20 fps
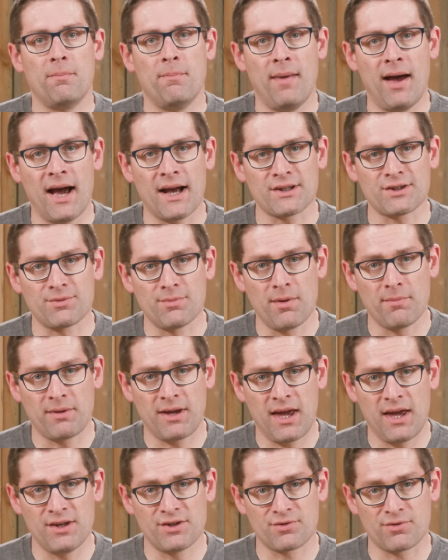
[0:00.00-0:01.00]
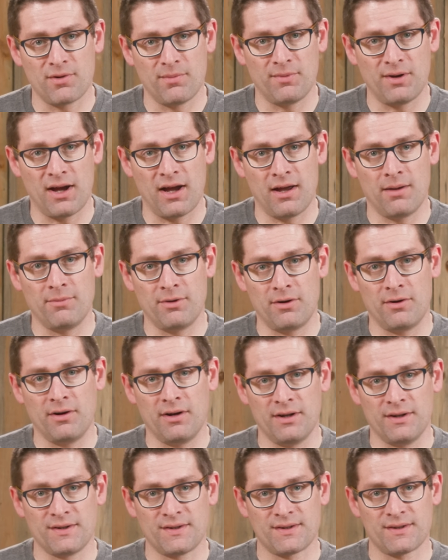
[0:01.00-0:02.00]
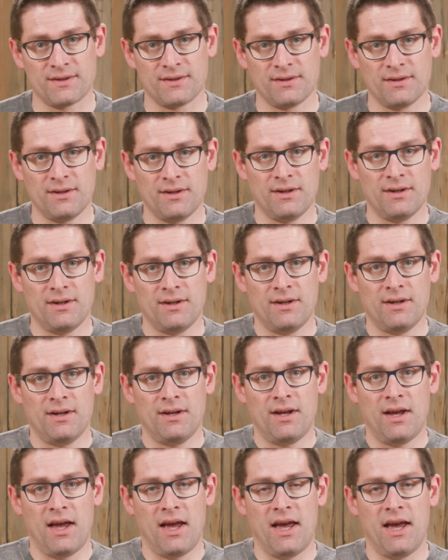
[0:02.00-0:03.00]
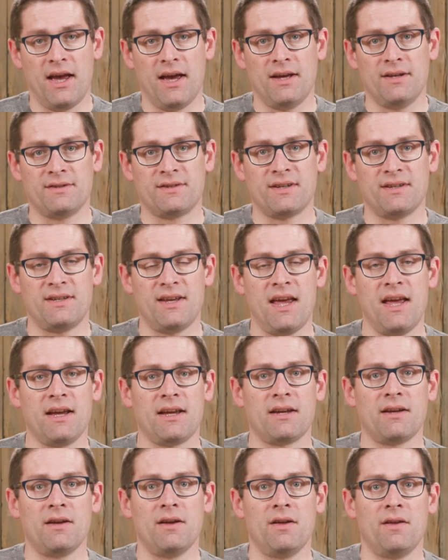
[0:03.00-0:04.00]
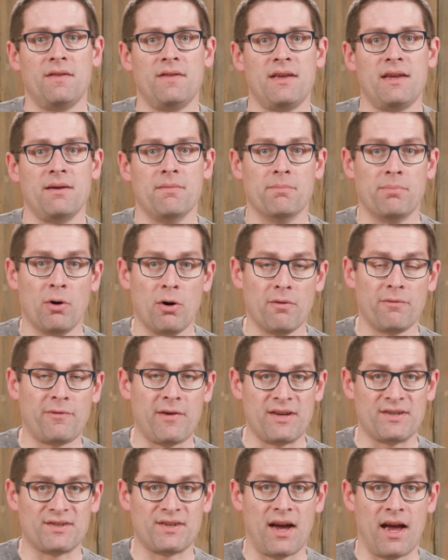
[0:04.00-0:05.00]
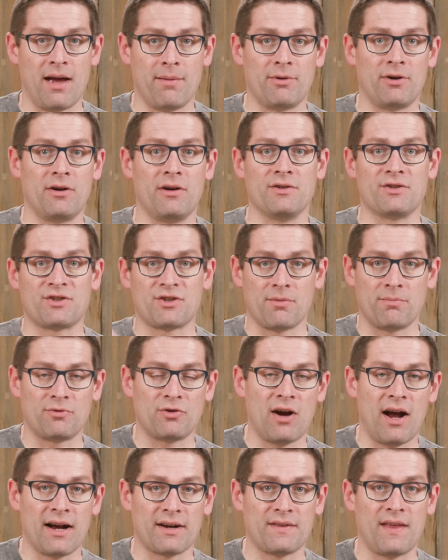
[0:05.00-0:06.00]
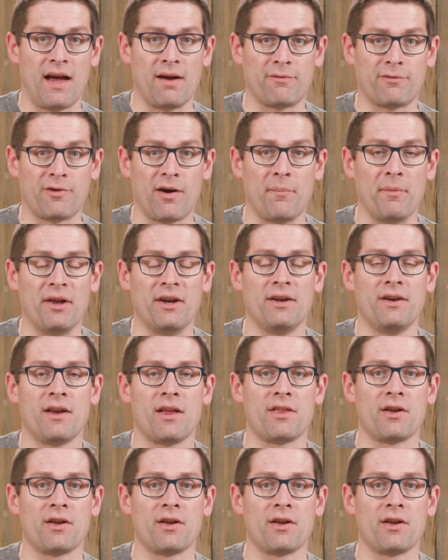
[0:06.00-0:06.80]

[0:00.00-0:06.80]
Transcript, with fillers: maximum case rim diameter is, and to take the bolt face diameter and subtract that from it. In